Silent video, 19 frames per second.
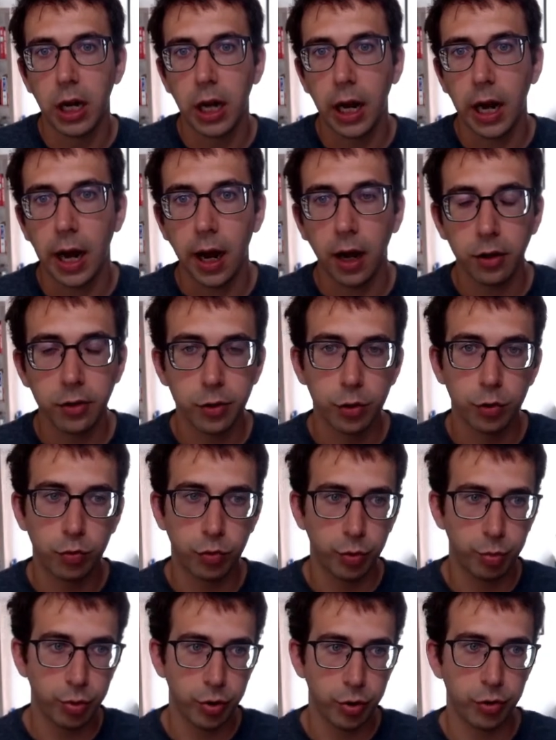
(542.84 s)
how to
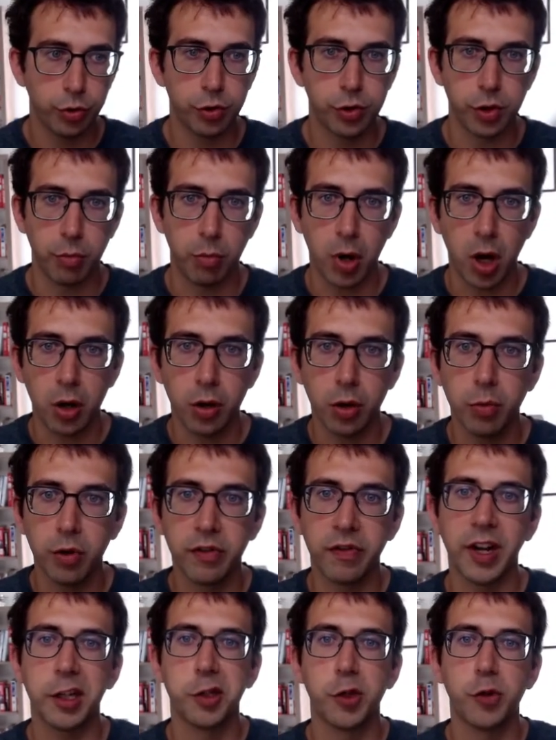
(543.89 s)
reproduce a model with
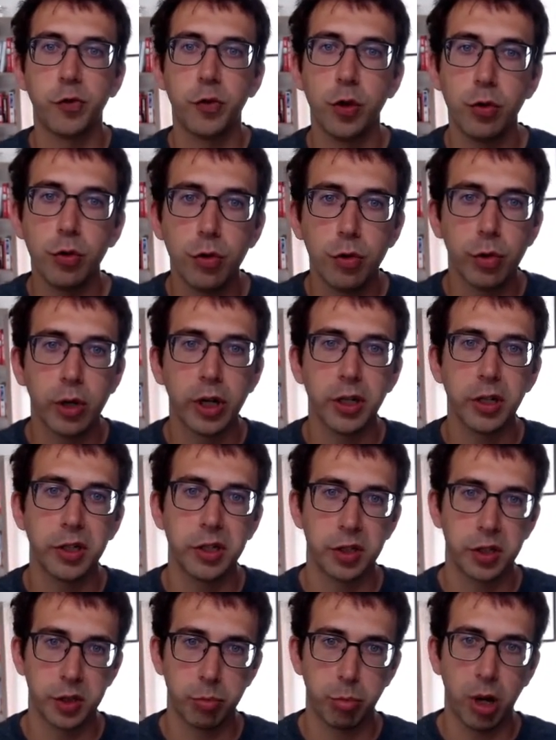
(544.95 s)
as few queries
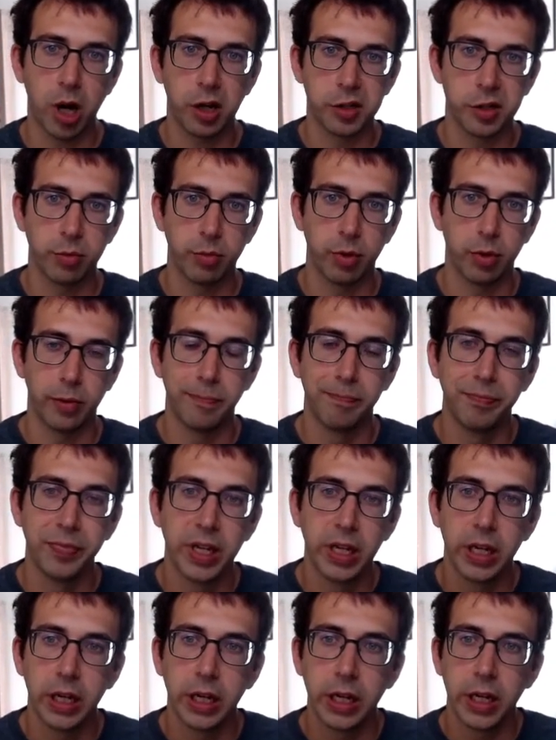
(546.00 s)
as possible.
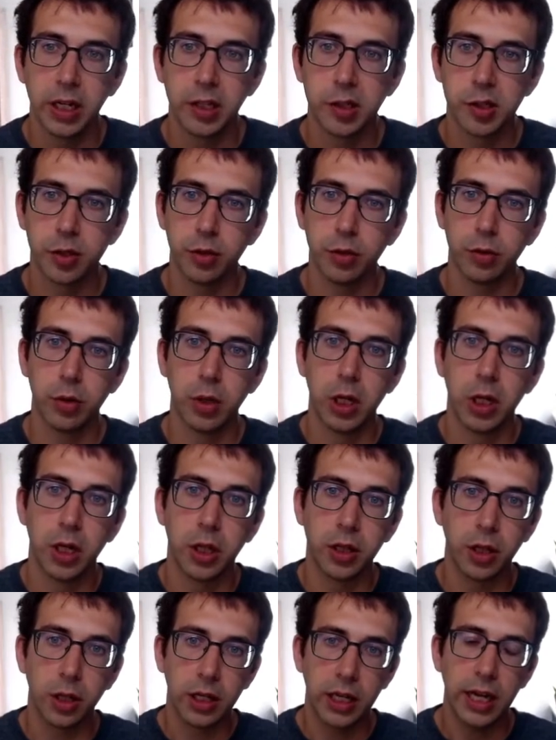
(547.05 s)
And so
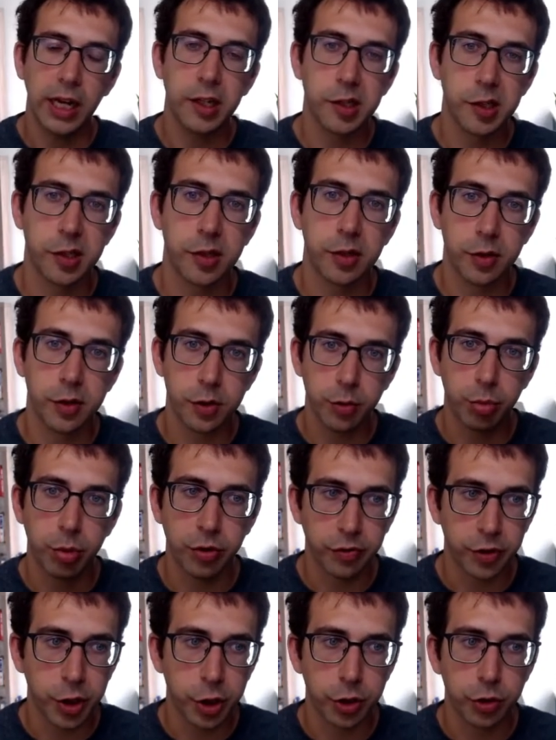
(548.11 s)
the less
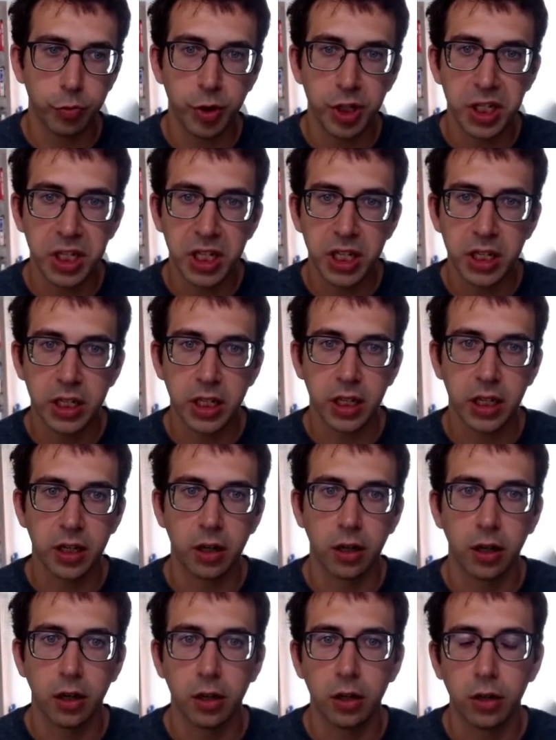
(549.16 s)
supervision we need in
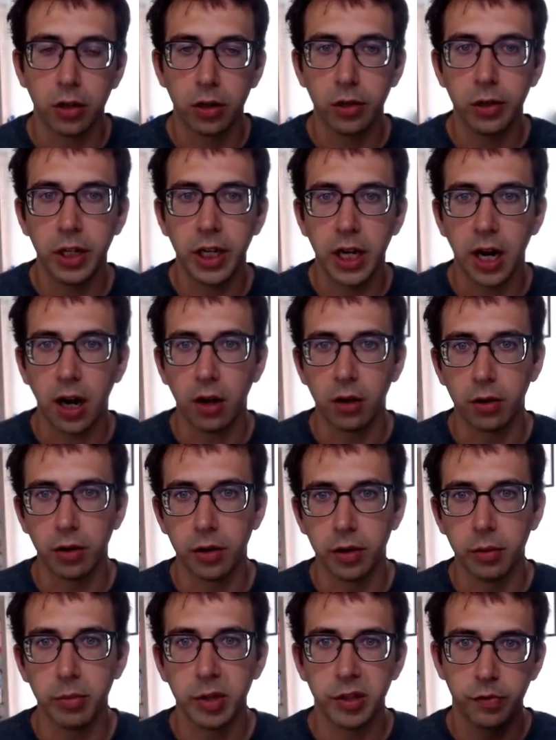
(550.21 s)
our learning
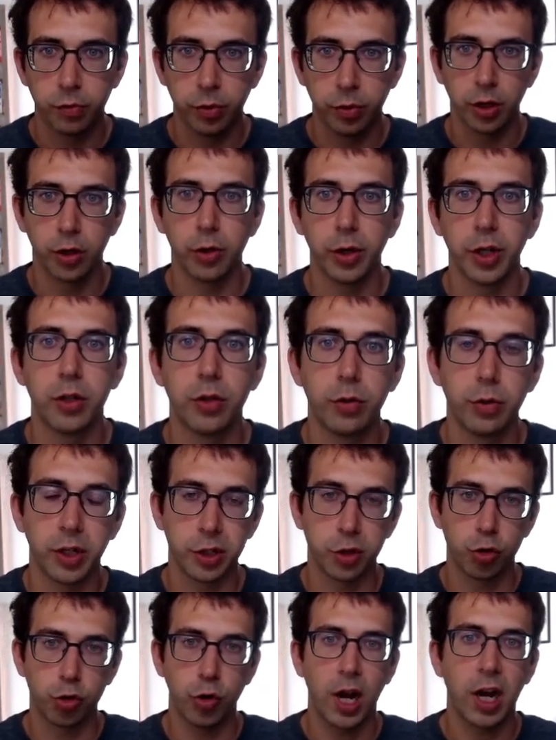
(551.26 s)
algorithm, if we're going to
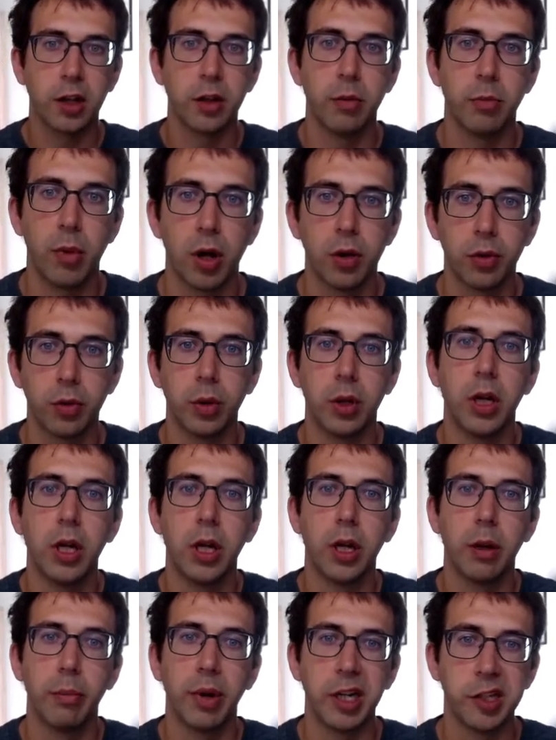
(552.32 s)
extract the model
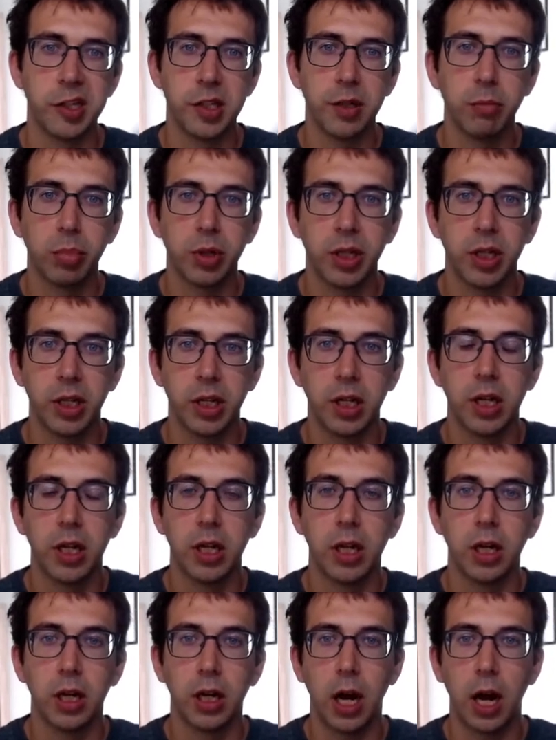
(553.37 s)
by simply
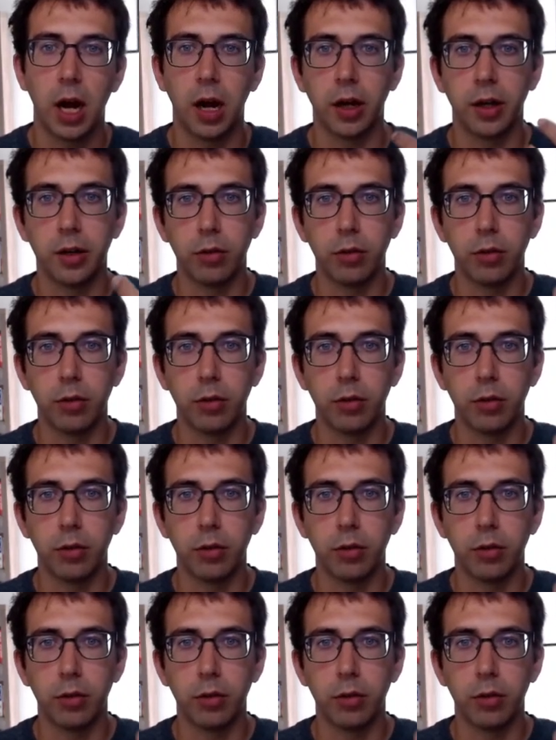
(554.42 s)
uh,